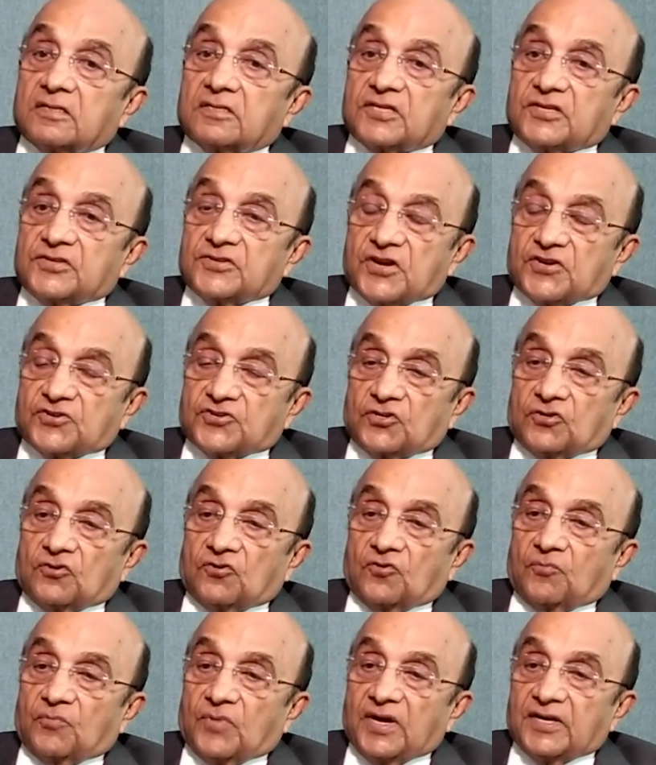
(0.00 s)

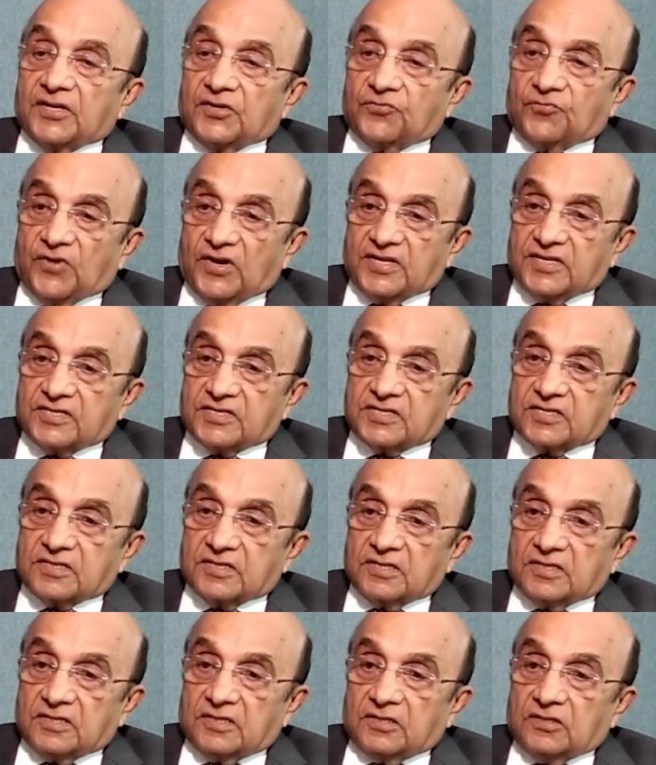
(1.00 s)
suggestion or my
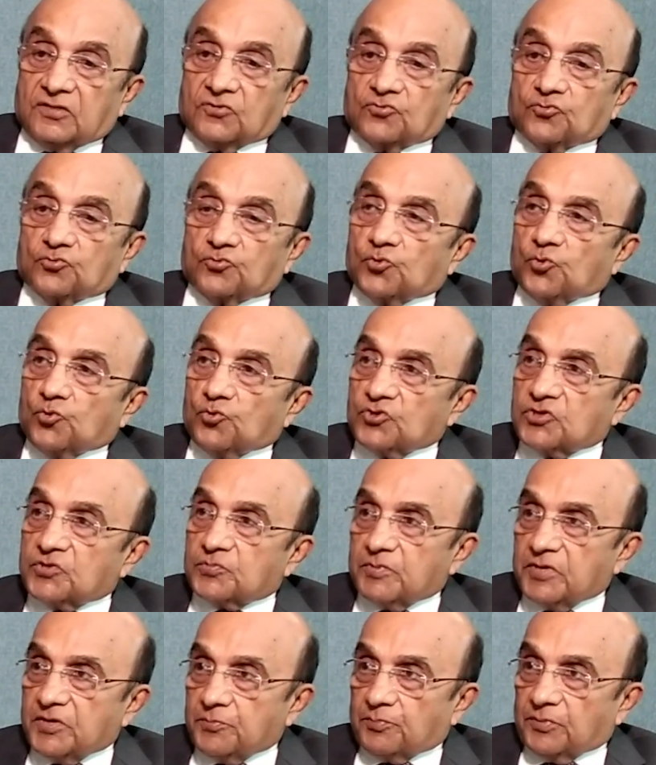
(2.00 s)
advice to
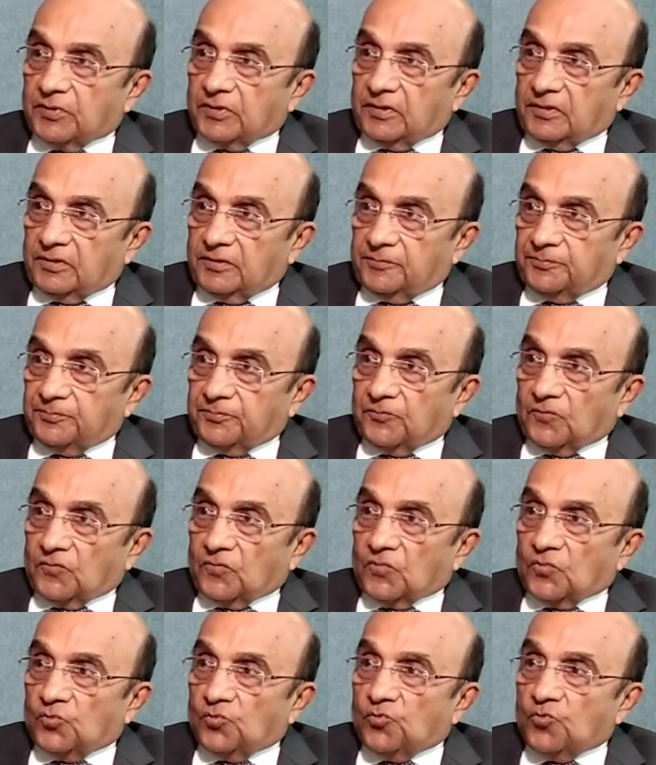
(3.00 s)
those people
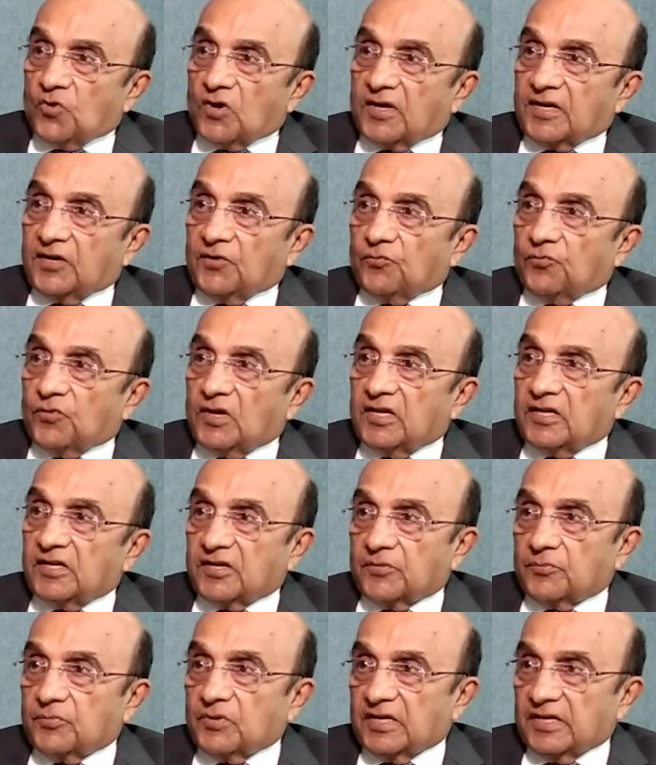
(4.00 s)
who are in
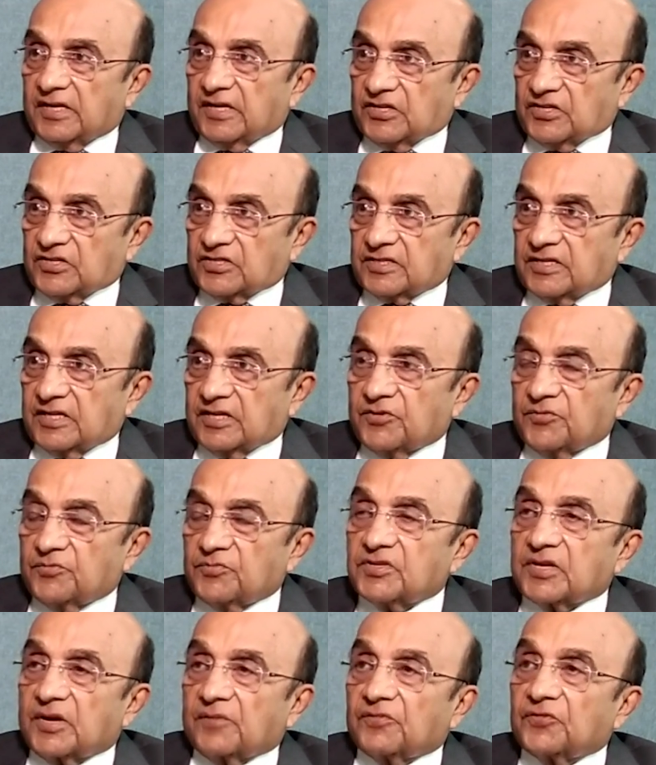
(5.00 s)
vulnerable age, that
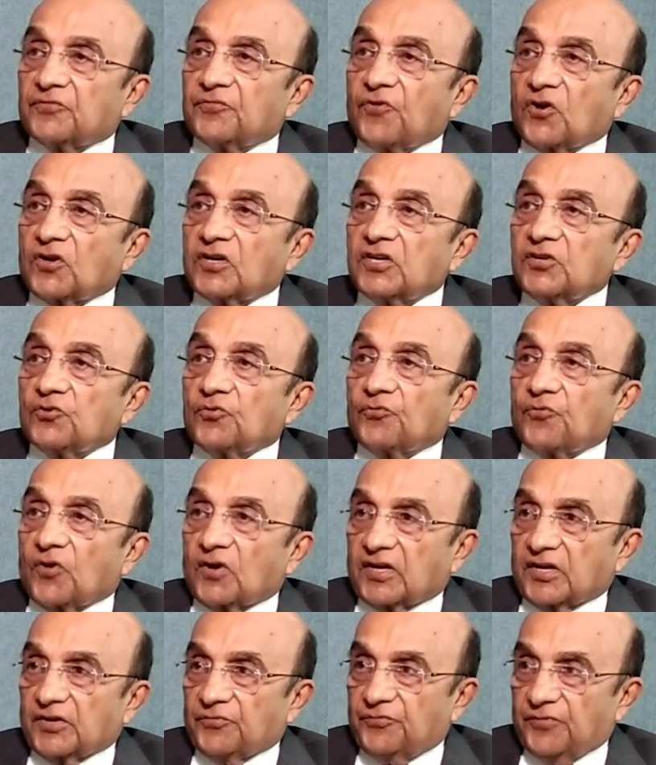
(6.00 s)
is after 40 or
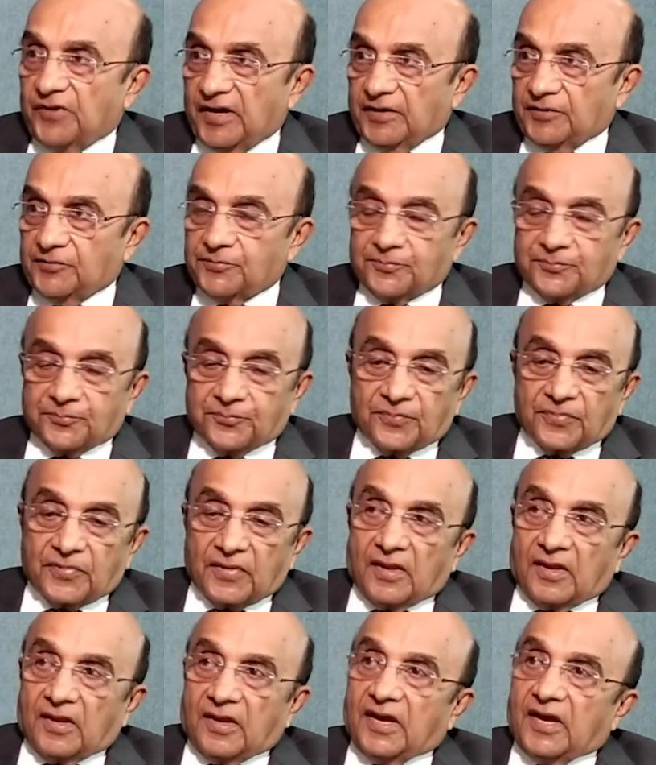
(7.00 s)
45,
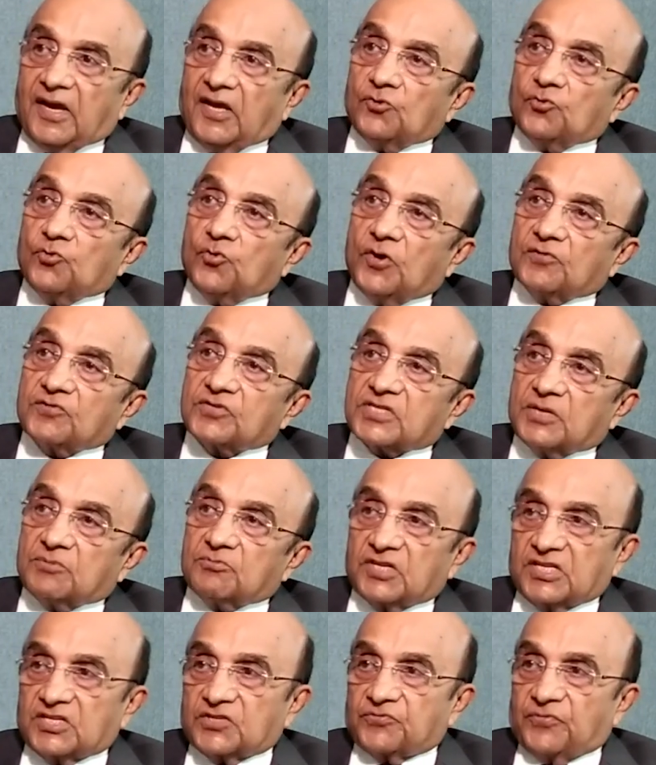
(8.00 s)
and who have
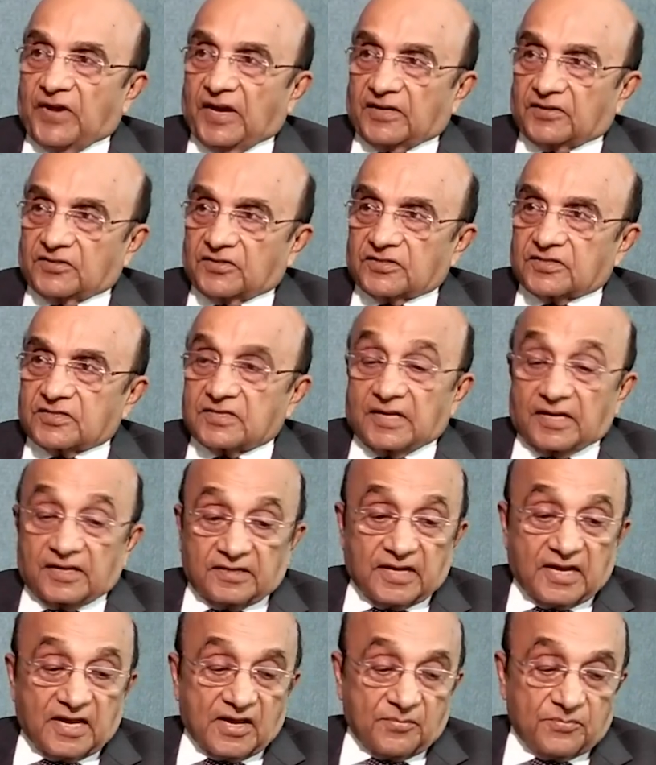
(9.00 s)
some risk factors
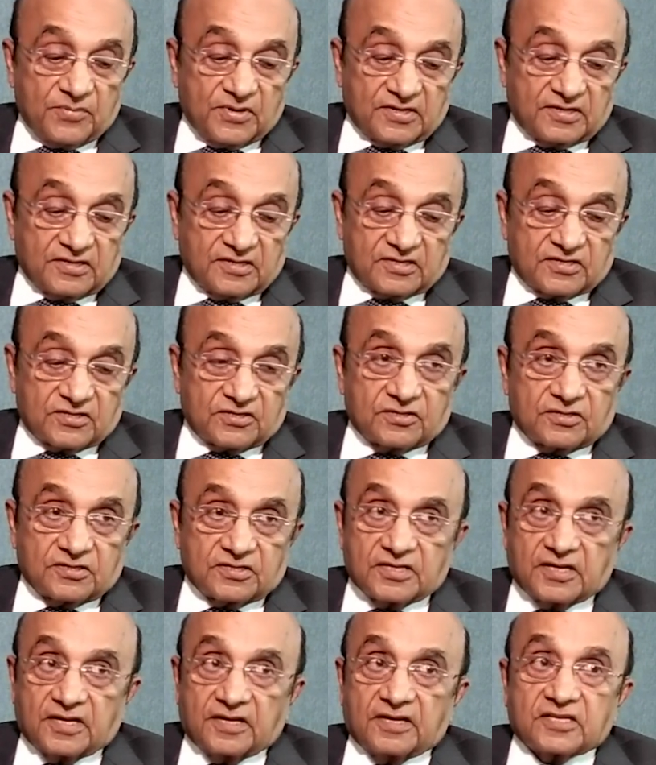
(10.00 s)
like diabetes,
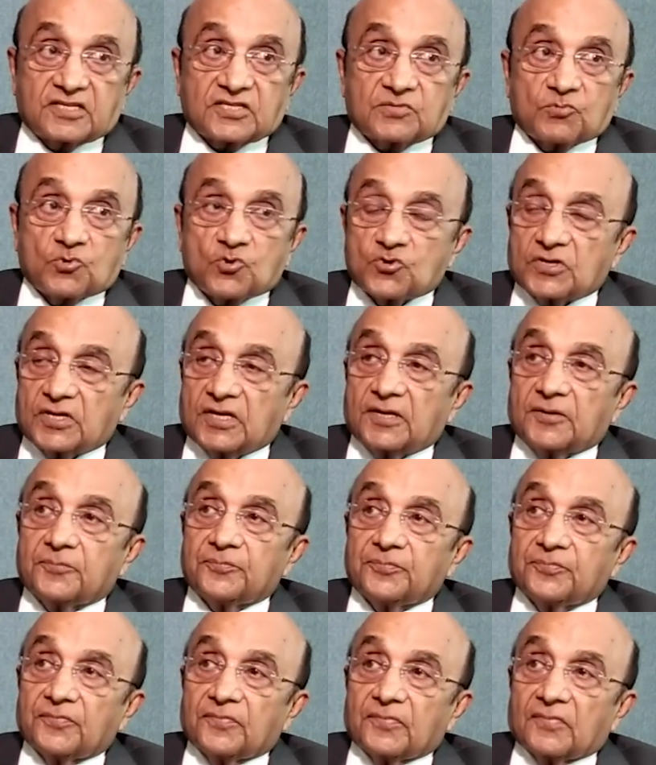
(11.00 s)
cigarette
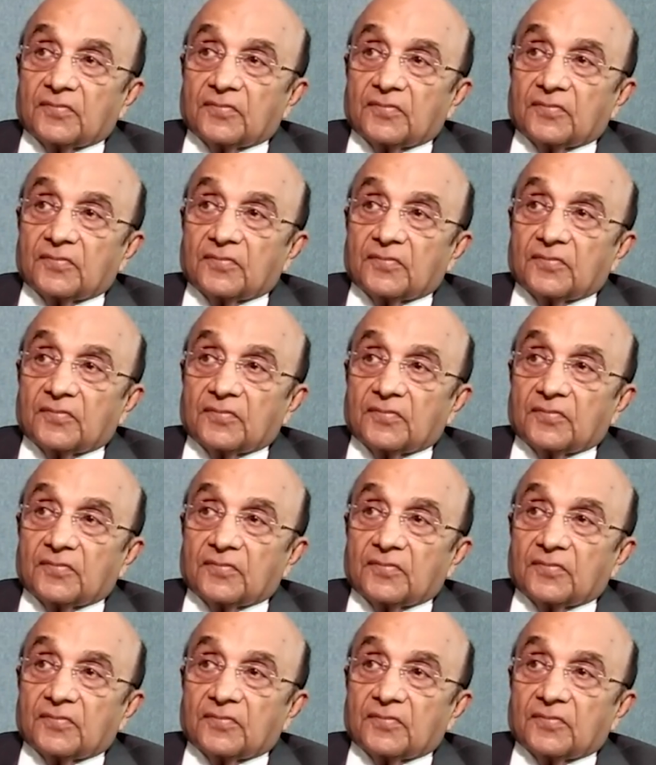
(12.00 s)
smoking,